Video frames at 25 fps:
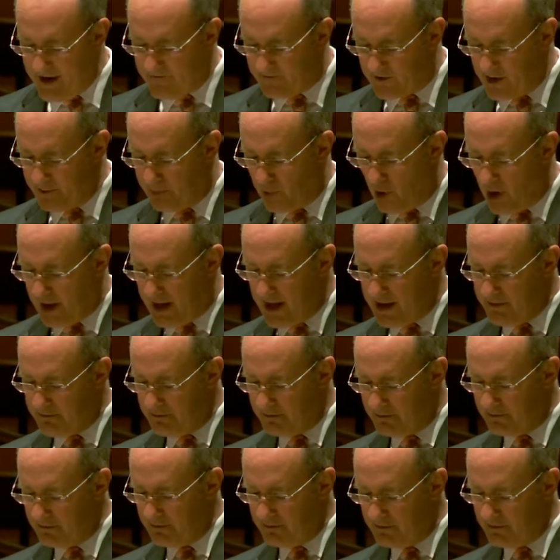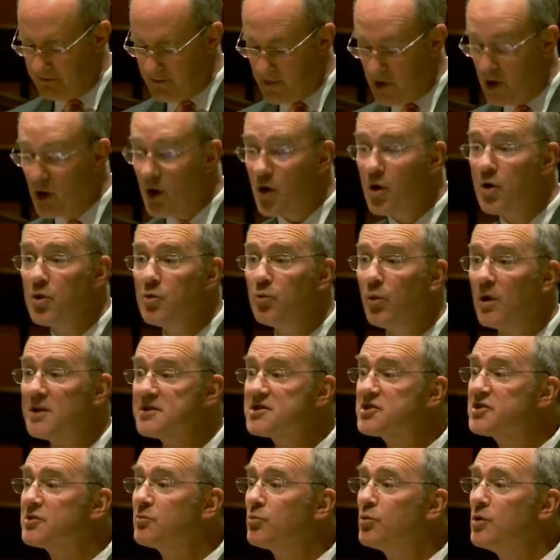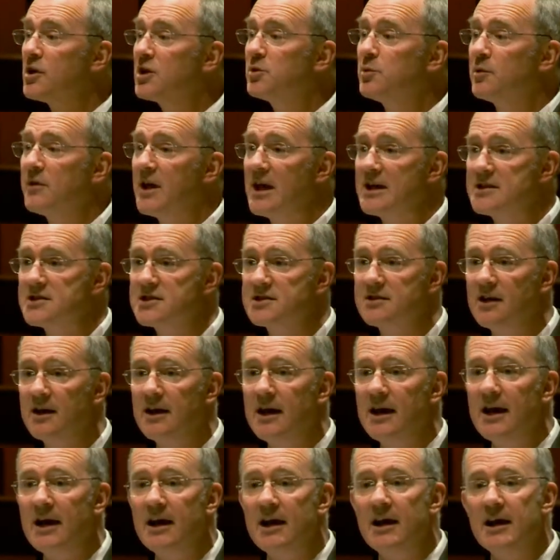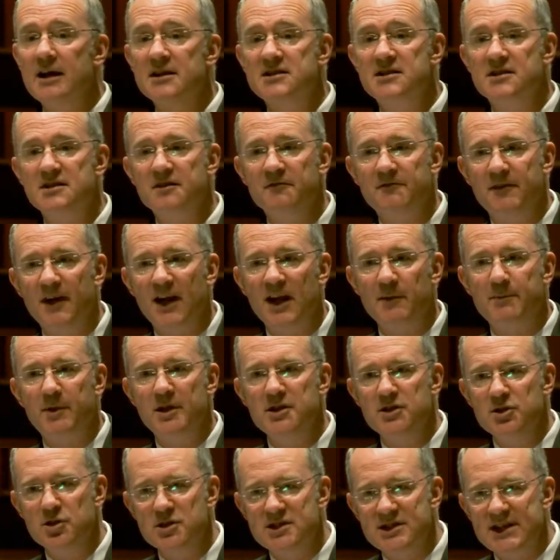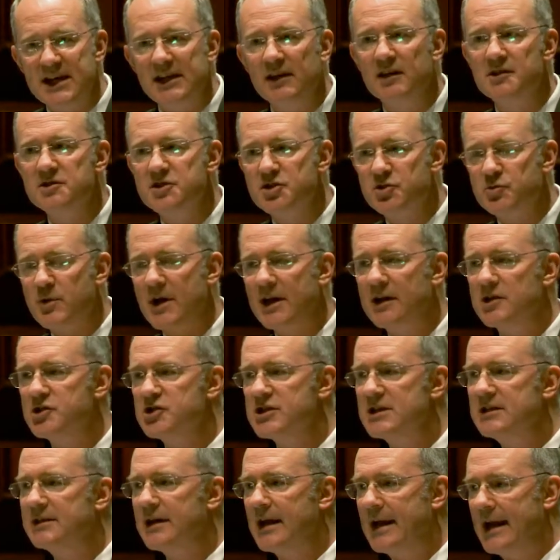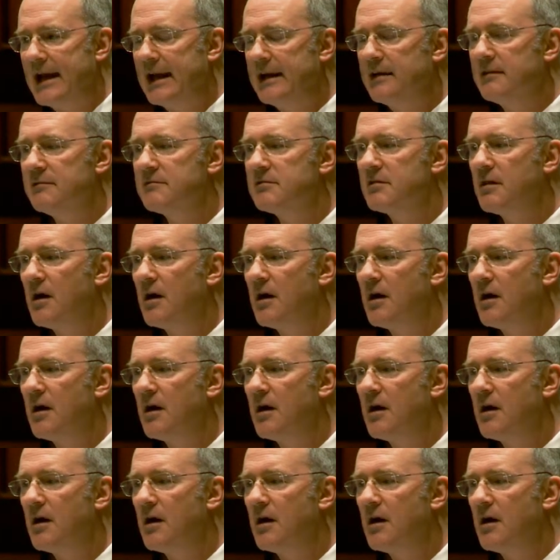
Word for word: everybody who wants to work with us to develop a New Zealand strategy to end